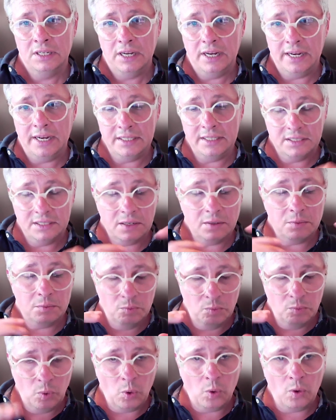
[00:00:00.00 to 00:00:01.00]
And
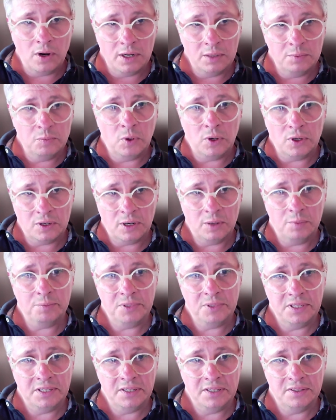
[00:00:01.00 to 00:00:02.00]
more
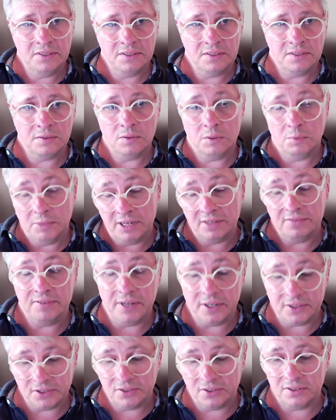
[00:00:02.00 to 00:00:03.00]
companies and
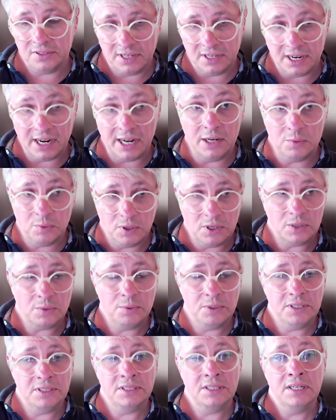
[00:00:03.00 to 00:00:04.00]
manufacturers that I work
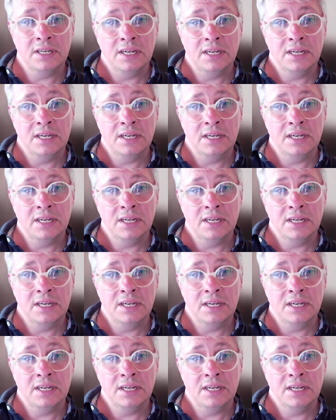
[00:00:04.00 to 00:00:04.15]
with